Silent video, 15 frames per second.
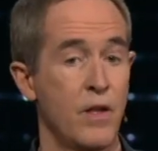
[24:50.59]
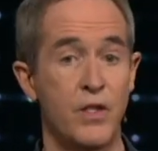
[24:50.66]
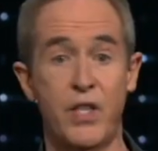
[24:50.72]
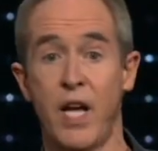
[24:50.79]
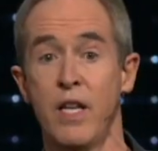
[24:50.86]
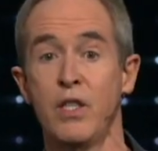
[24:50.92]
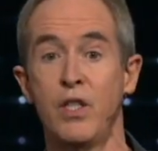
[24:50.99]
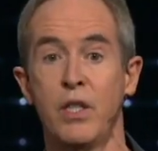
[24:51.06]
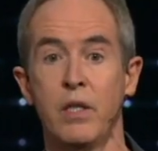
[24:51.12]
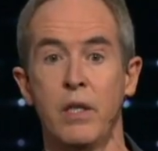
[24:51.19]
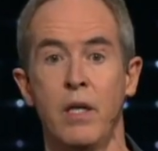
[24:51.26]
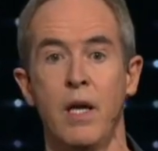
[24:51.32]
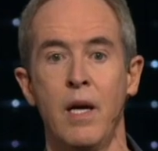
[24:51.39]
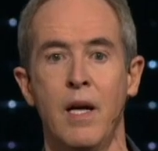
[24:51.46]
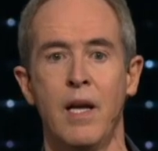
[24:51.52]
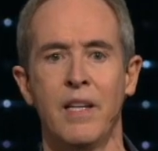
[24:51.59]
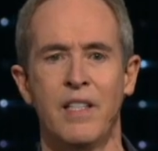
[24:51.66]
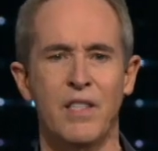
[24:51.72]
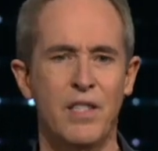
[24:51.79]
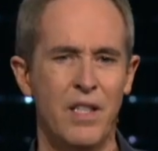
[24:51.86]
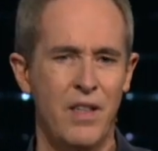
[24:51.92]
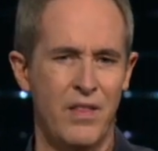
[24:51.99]
Tension.
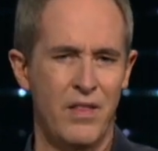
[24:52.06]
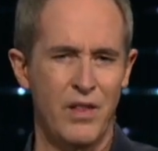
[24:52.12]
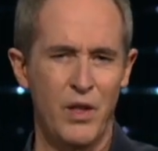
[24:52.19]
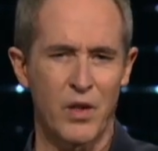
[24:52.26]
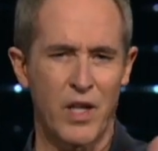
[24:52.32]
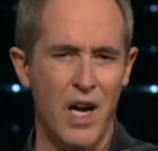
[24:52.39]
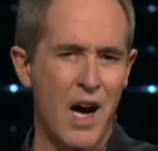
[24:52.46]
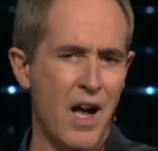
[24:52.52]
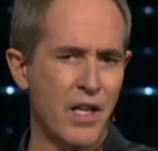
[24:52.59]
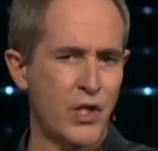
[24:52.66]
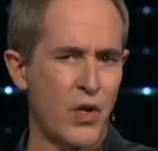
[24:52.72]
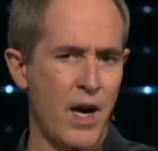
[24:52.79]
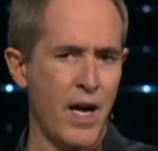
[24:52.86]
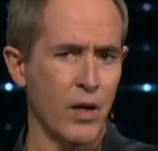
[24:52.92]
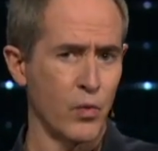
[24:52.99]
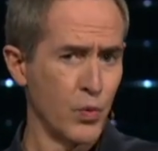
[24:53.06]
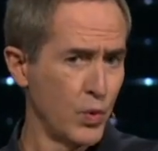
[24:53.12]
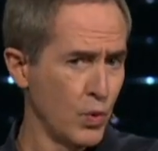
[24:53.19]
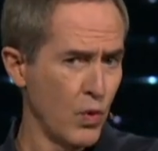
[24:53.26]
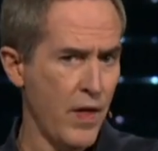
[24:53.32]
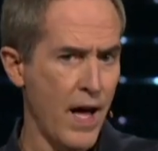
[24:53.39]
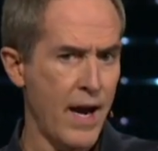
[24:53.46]
Doesn't your contract
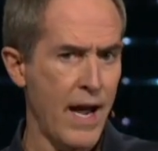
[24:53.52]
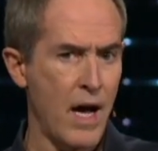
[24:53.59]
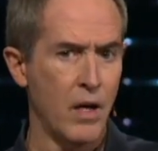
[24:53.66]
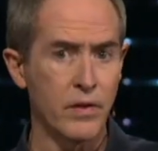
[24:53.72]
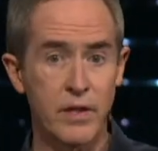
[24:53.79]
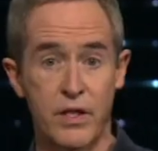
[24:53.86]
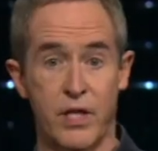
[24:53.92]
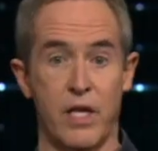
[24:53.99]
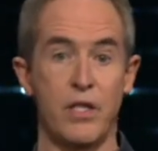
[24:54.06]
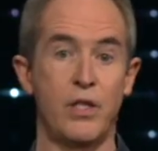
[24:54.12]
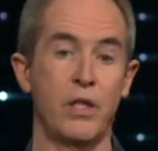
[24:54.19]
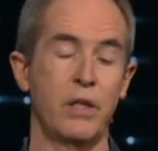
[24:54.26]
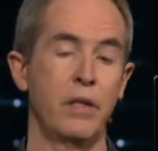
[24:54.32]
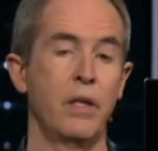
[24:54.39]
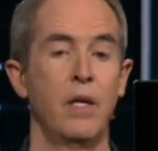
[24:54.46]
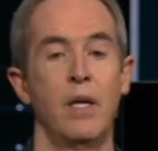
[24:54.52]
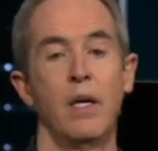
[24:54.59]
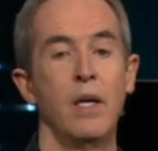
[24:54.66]
rule that out? Tension.